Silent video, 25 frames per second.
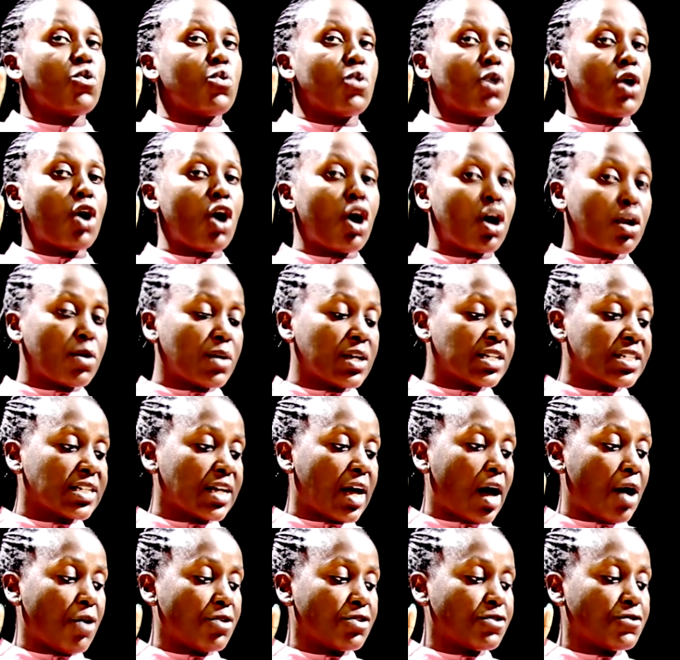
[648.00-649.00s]
we always
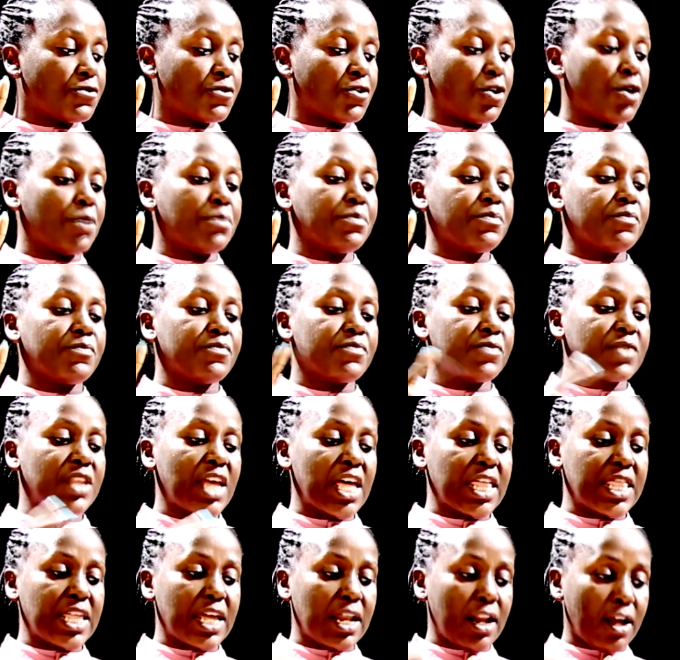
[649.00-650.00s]
count from
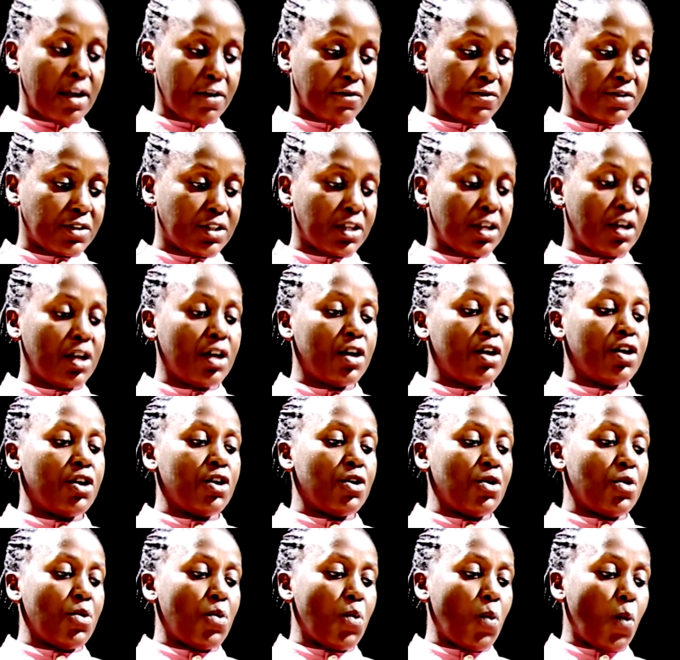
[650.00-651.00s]
the left.
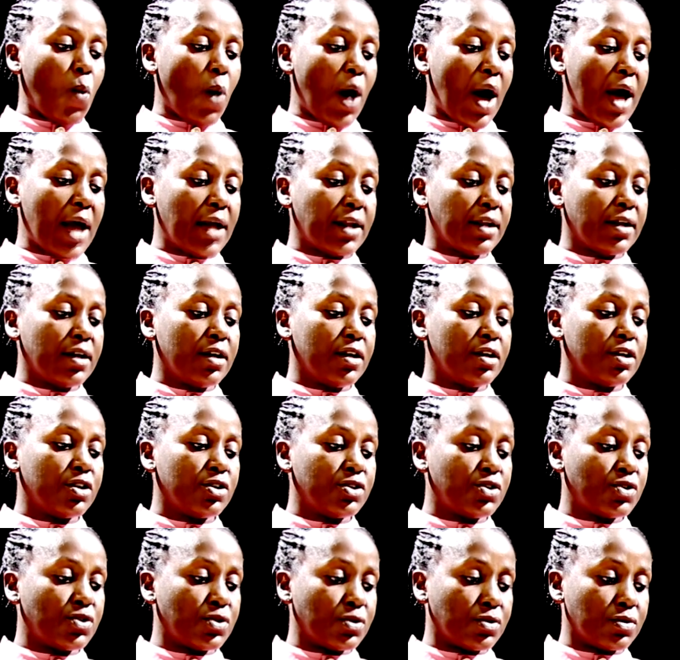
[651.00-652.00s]
1,
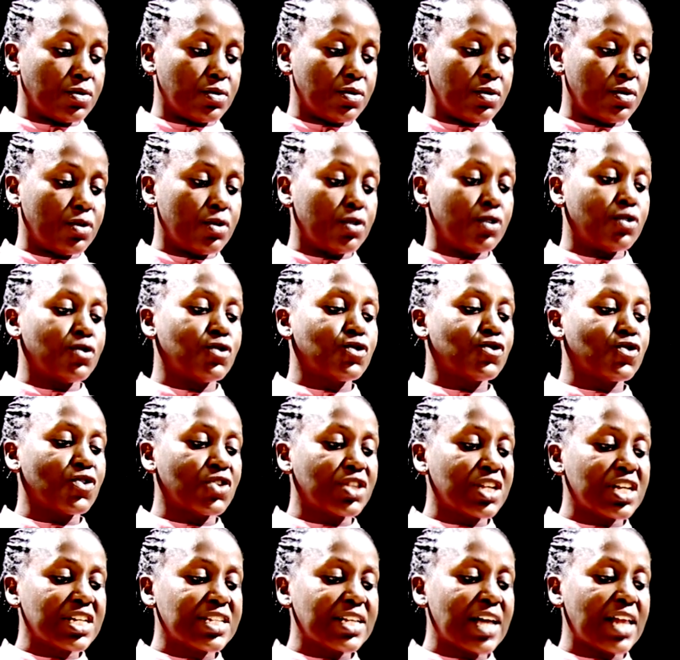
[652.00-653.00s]
2. So
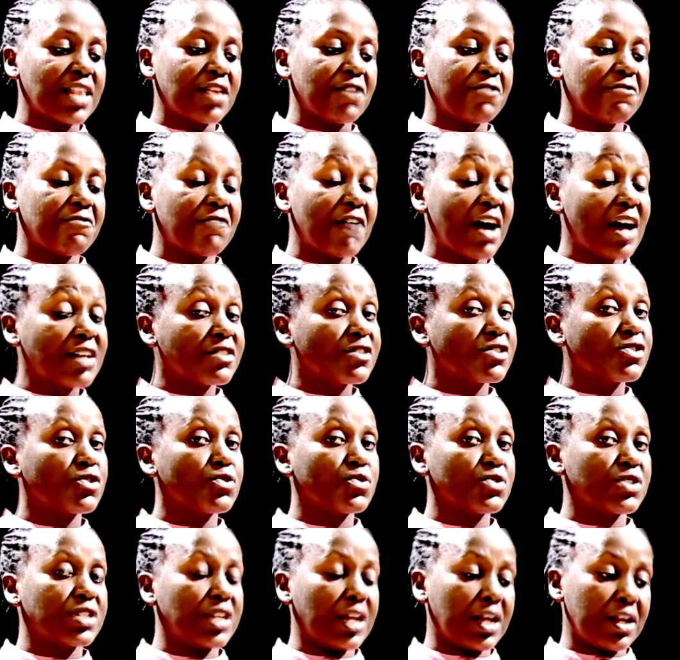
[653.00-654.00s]
these are the first
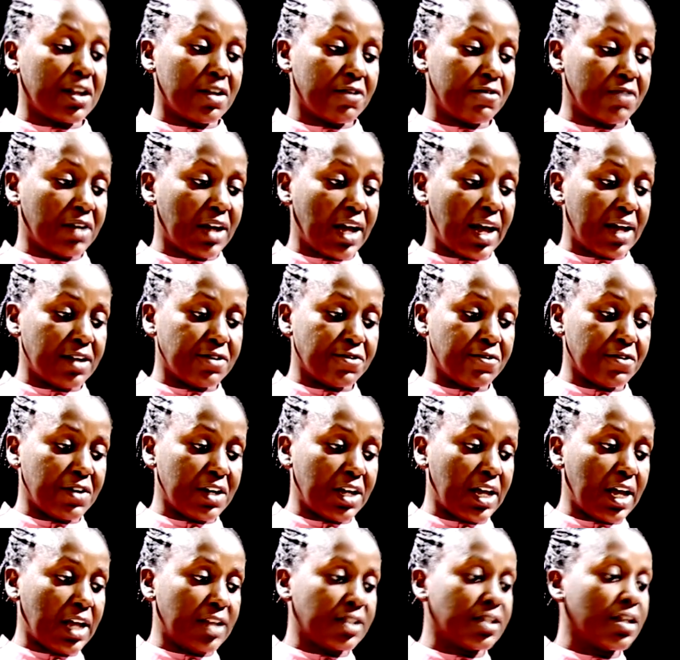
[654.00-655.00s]
two significant
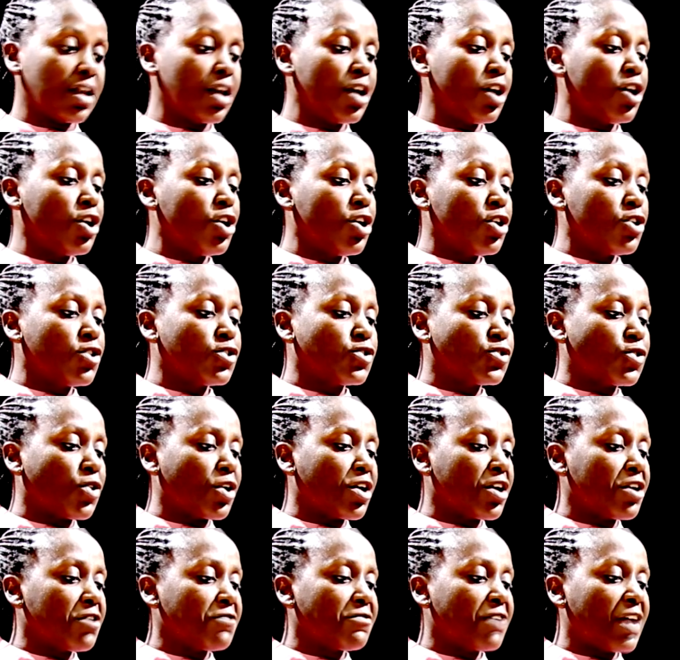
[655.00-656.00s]
figures.
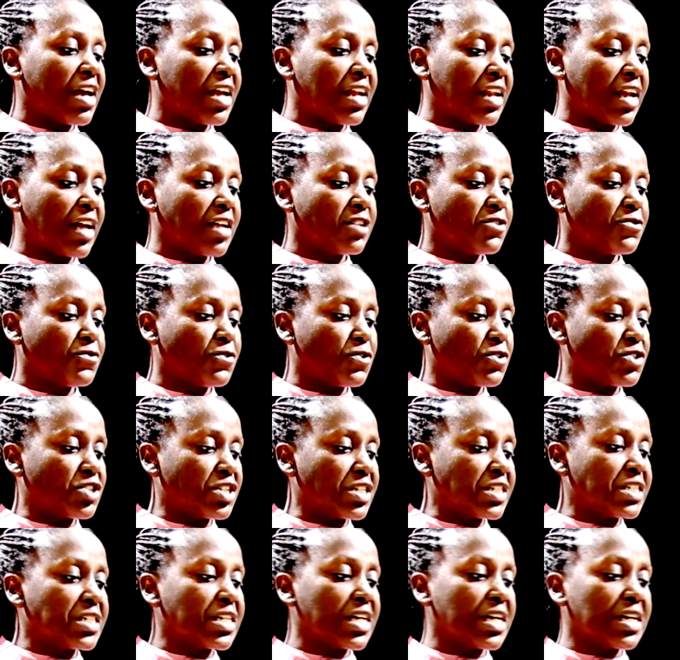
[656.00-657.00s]
So if I write
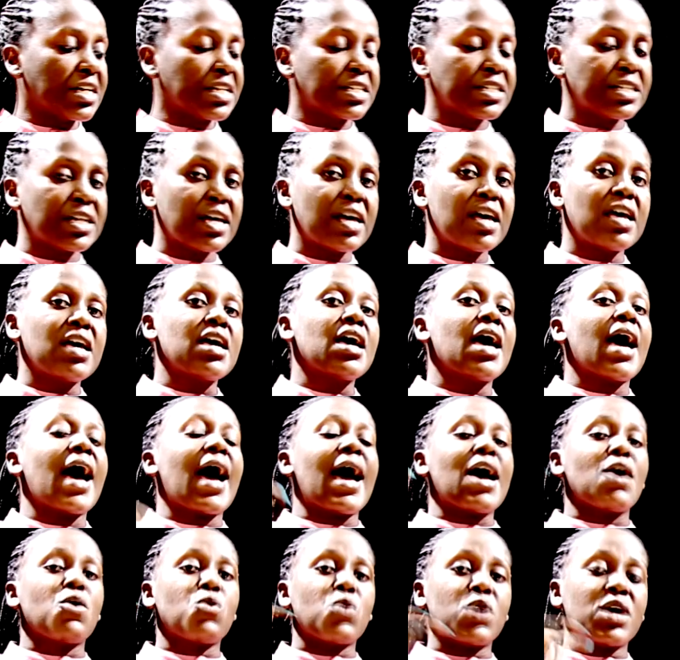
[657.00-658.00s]
46,
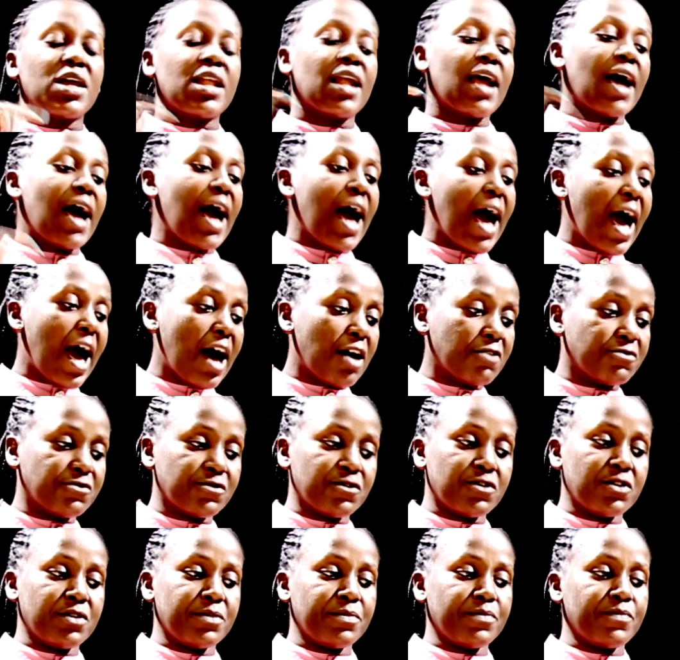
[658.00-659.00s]
I will
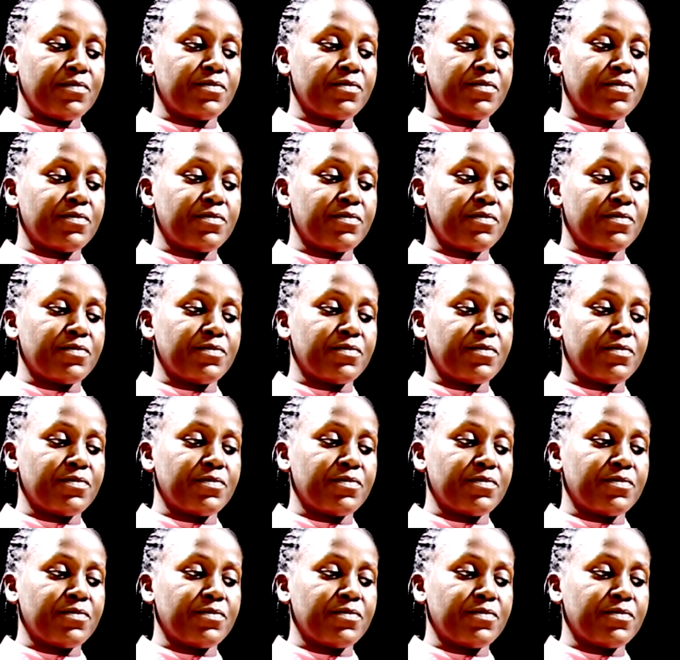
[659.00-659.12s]
have